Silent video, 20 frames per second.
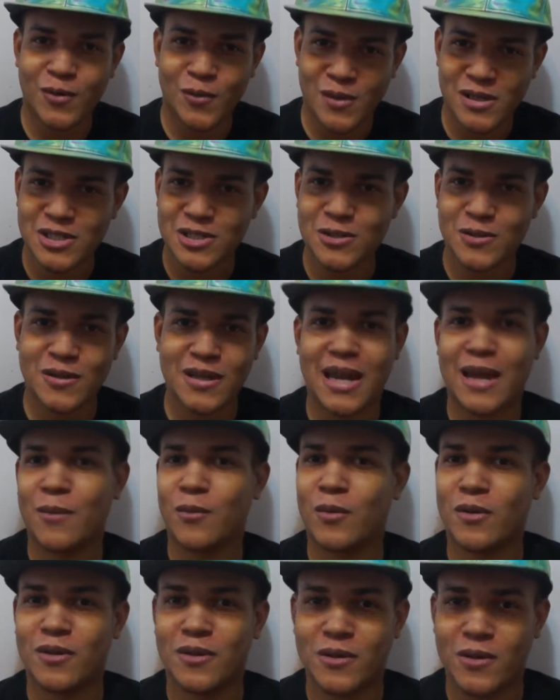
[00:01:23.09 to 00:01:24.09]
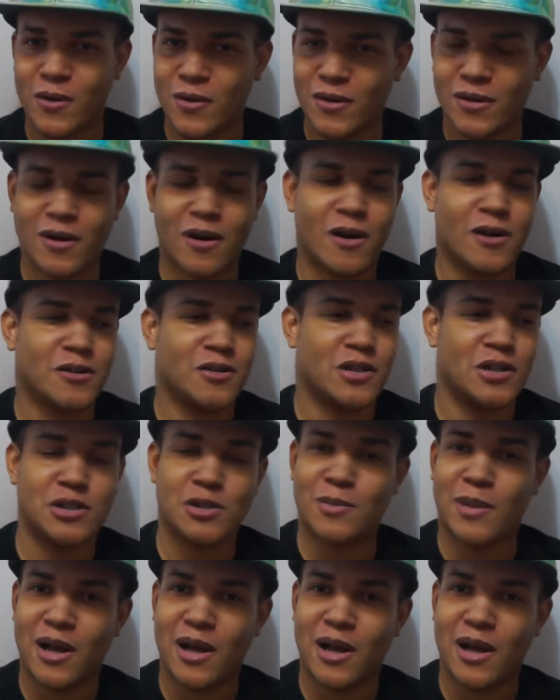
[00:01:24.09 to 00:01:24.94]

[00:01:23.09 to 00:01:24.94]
original game with the golden cartridge.